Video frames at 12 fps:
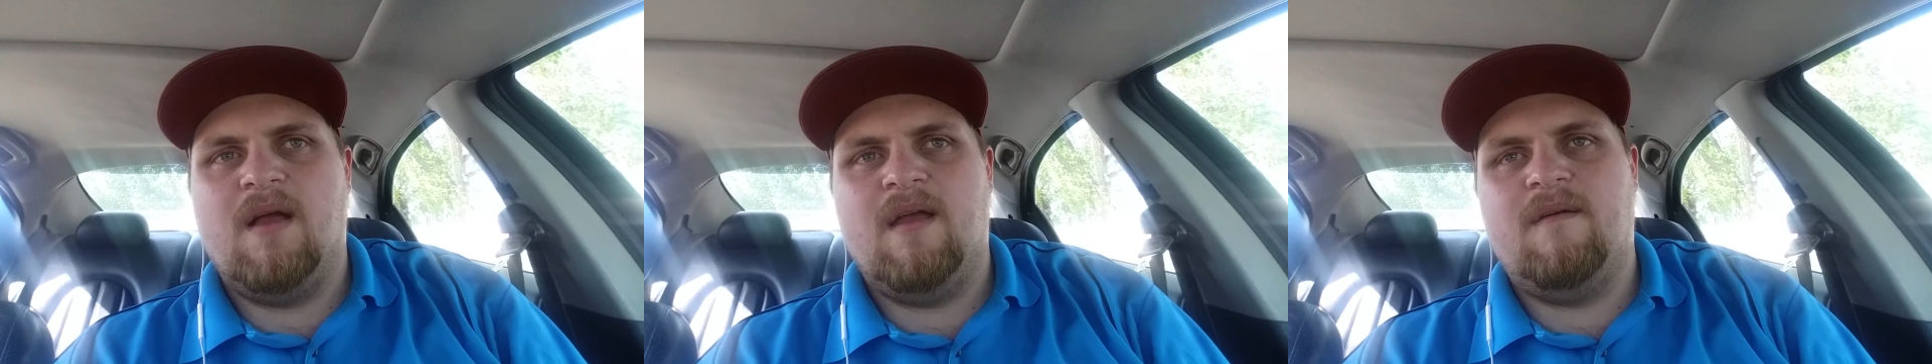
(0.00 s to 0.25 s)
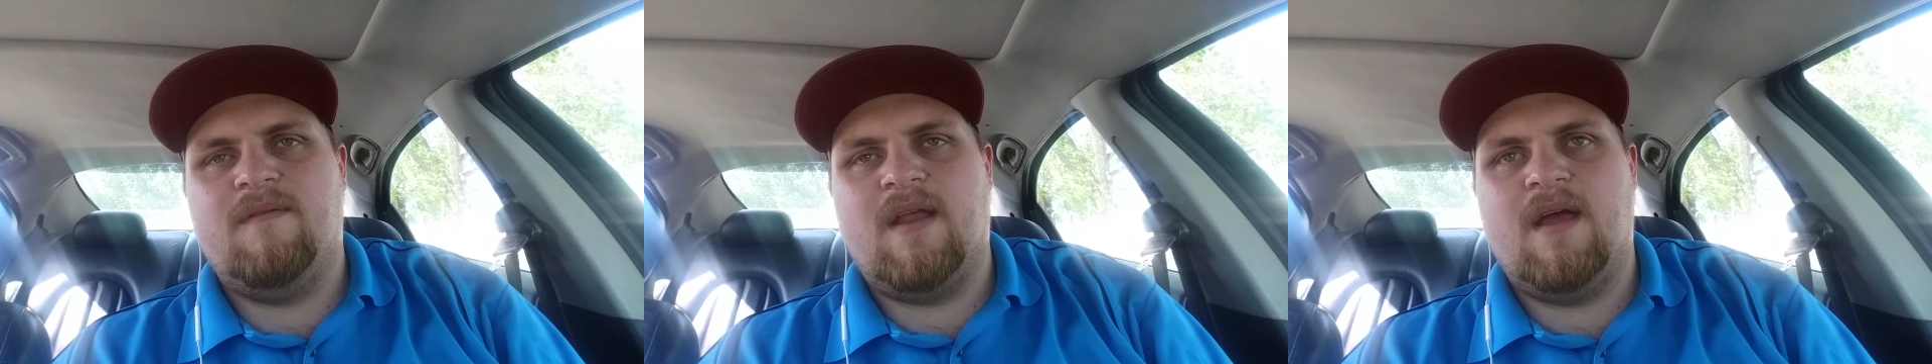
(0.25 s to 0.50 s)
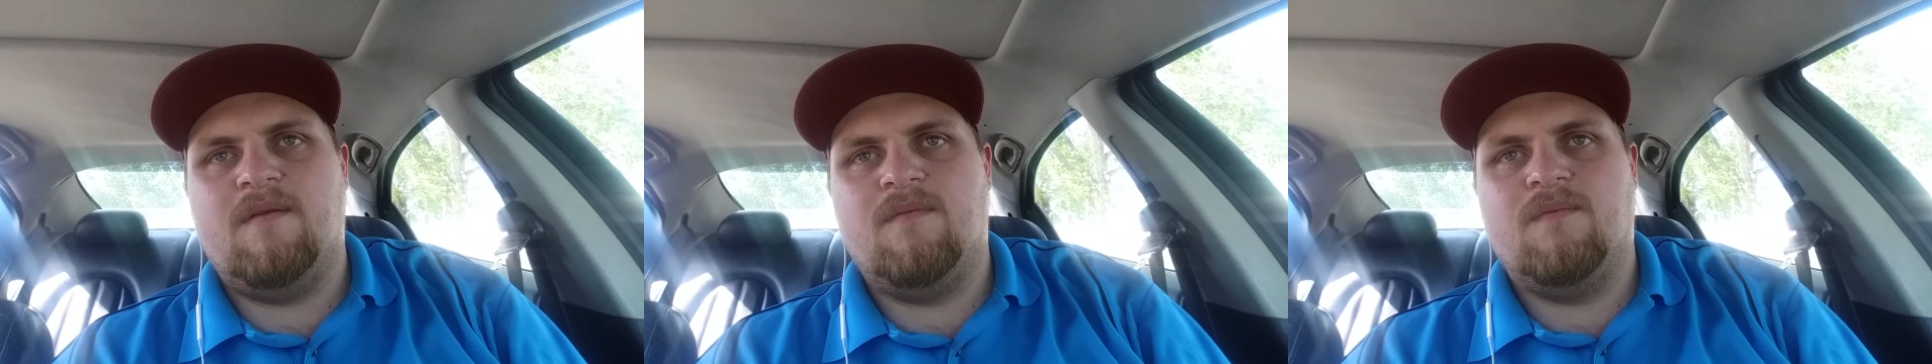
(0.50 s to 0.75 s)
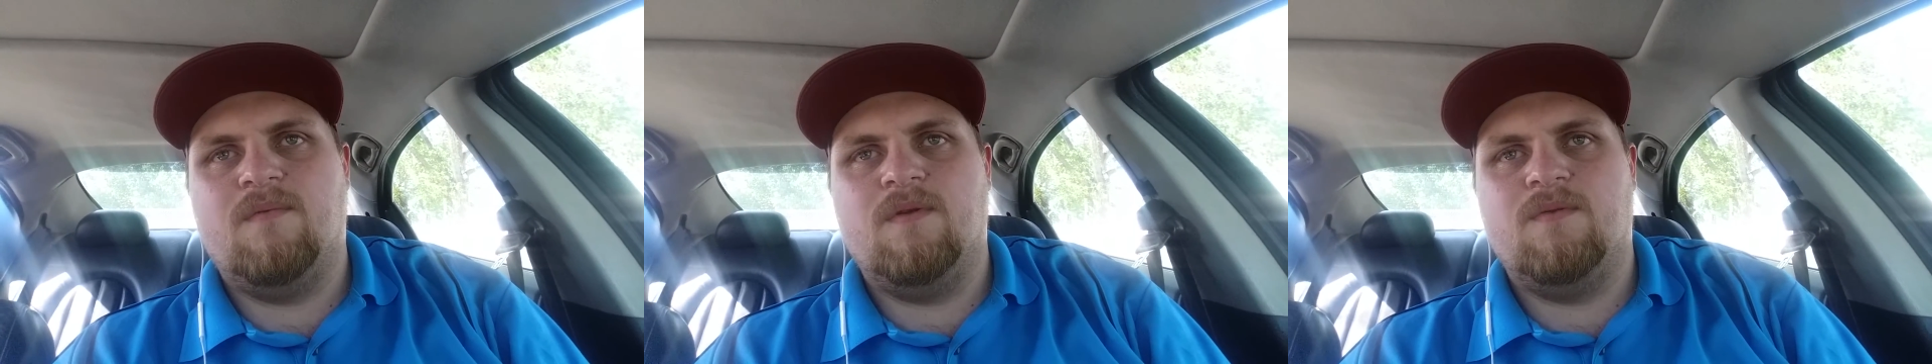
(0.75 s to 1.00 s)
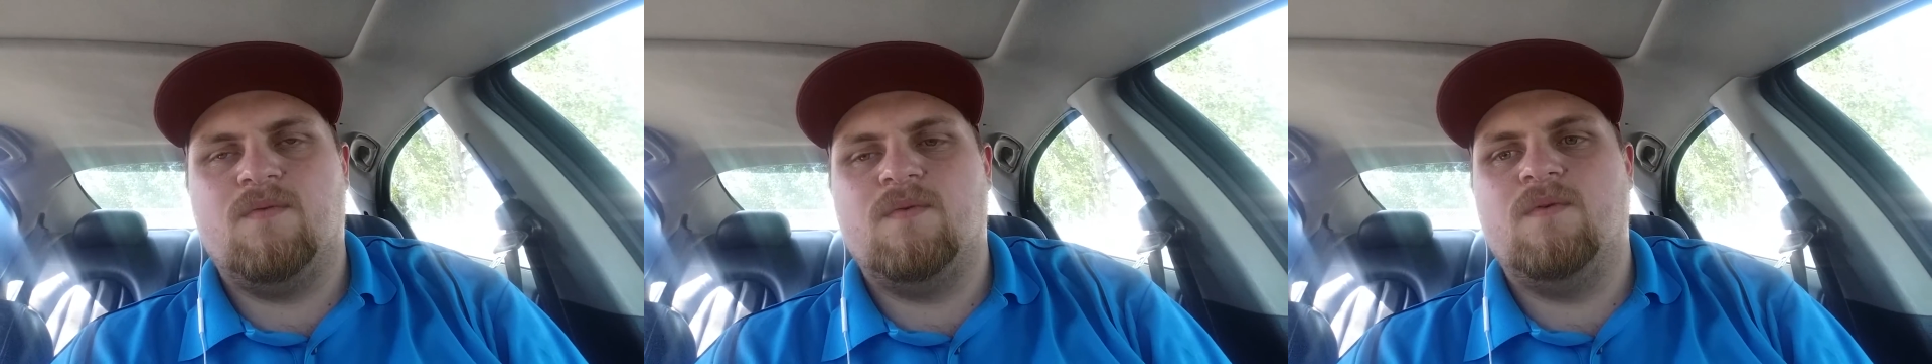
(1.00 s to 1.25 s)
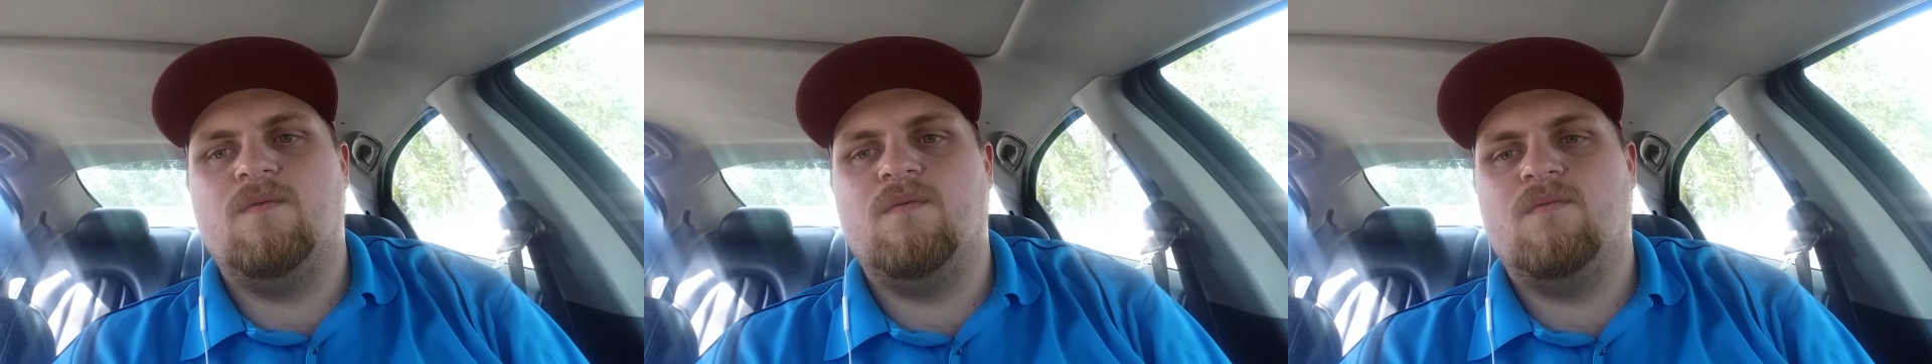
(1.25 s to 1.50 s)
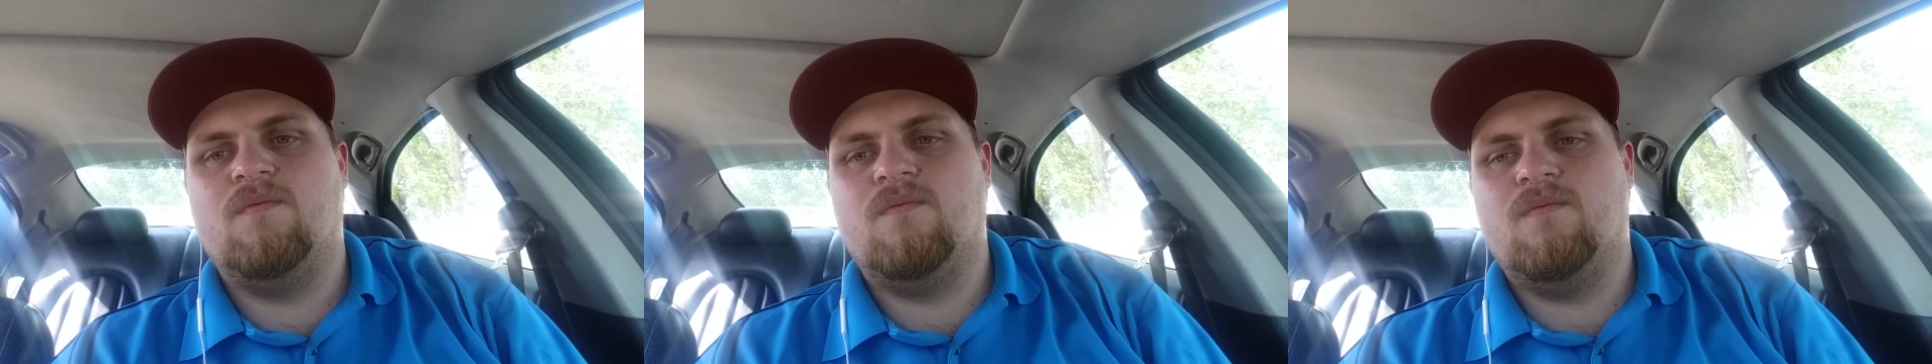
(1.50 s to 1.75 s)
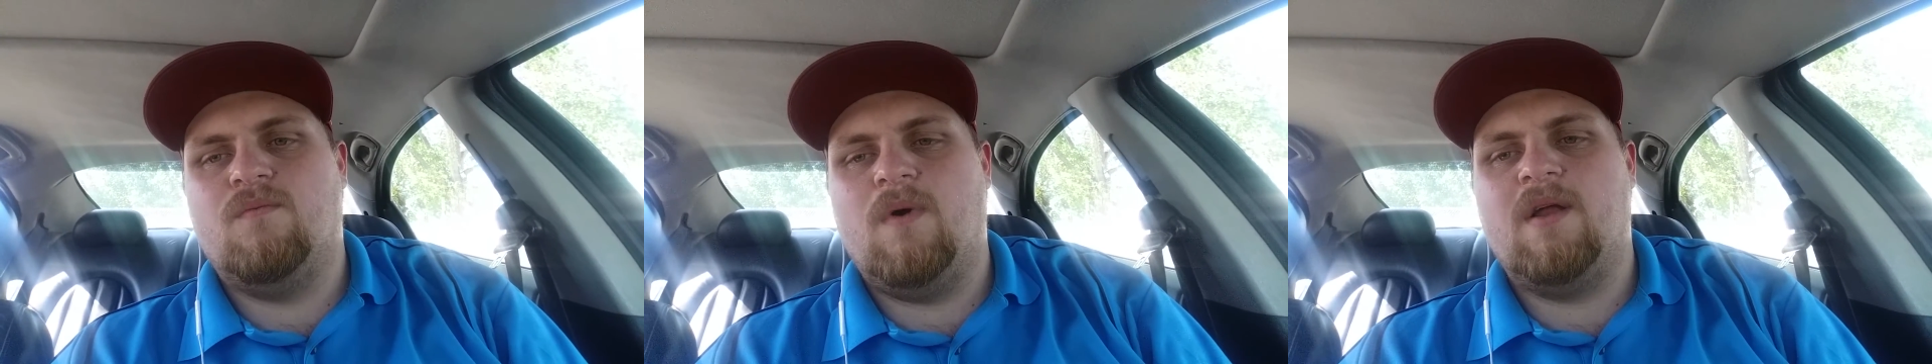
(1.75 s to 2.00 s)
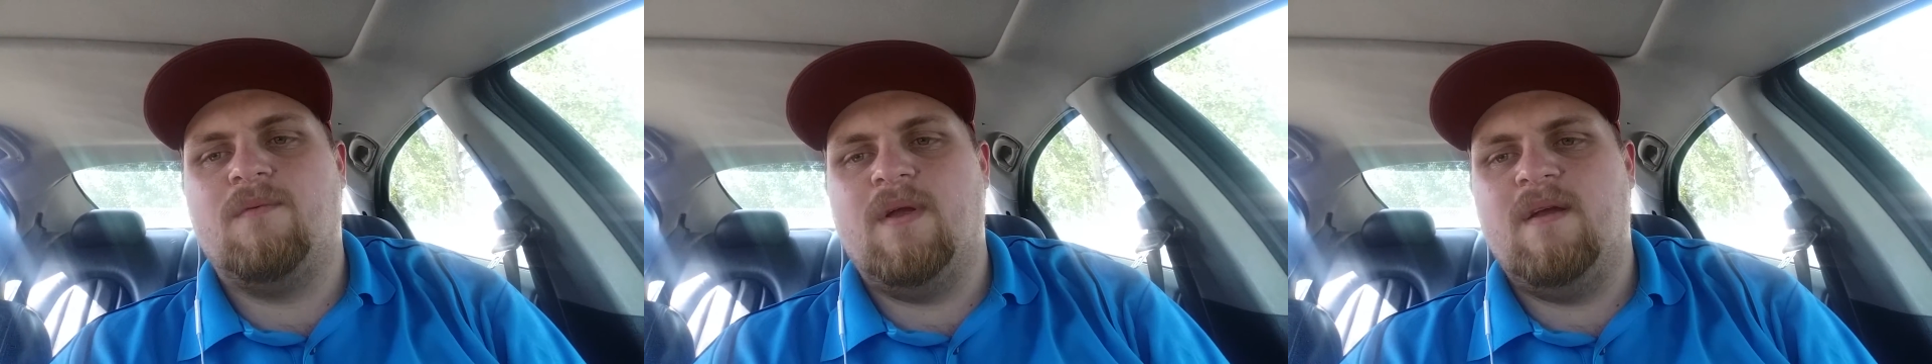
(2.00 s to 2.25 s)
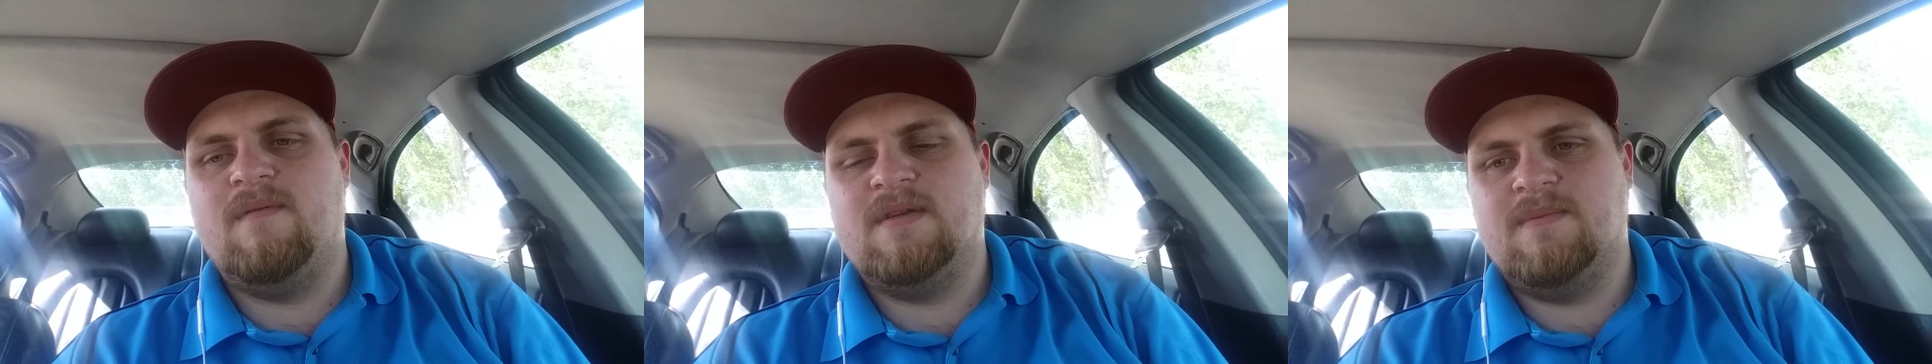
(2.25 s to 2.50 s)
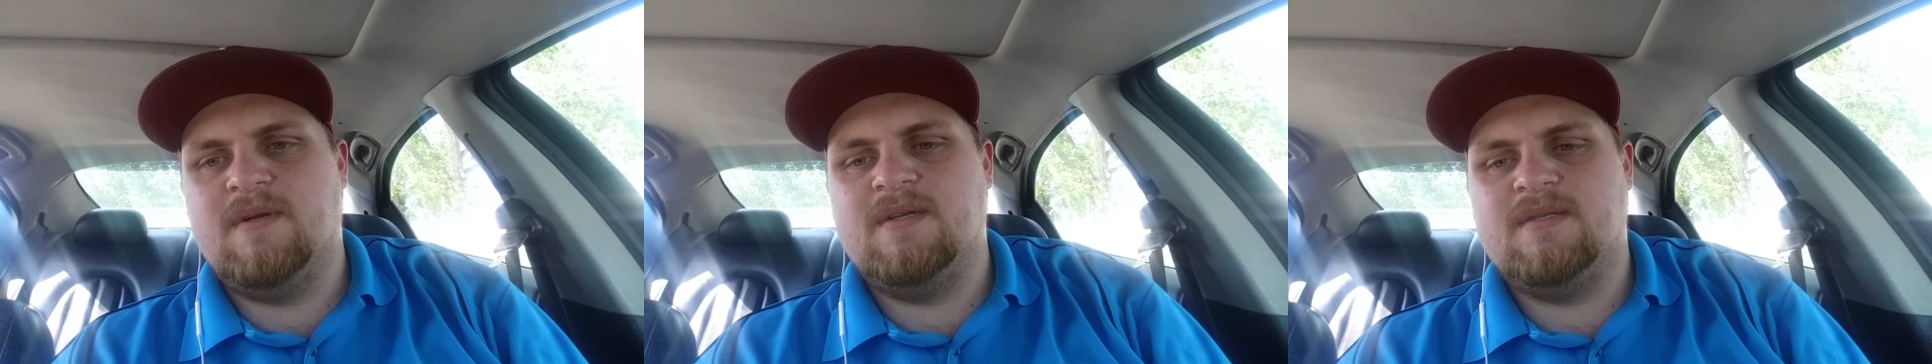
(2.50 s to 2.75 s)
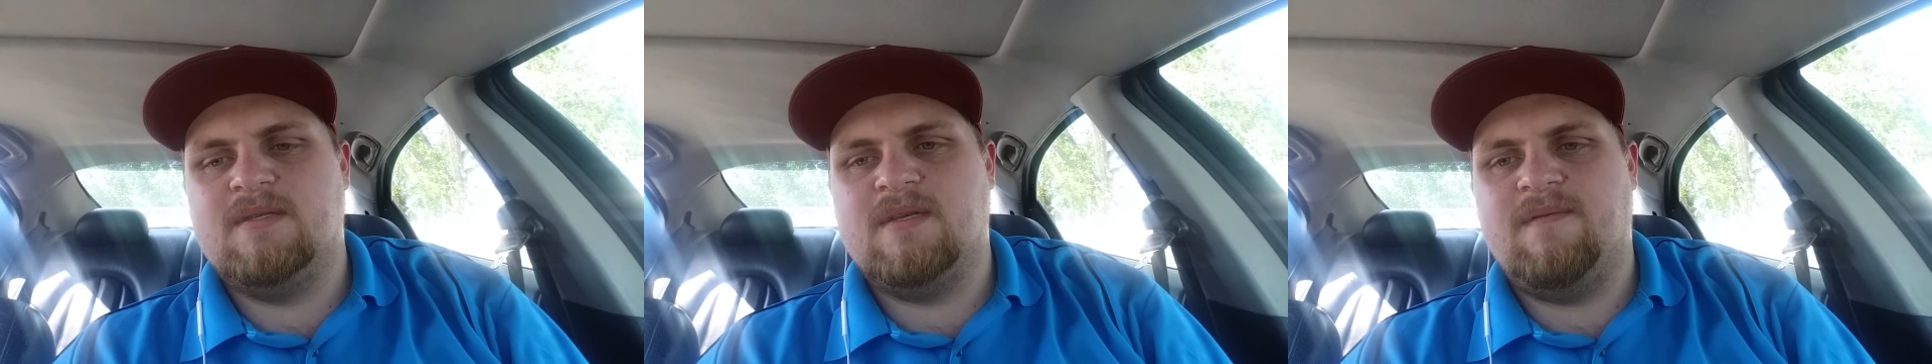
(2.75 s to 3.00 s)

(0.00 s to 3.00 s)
I haven't had real wide array of experiences.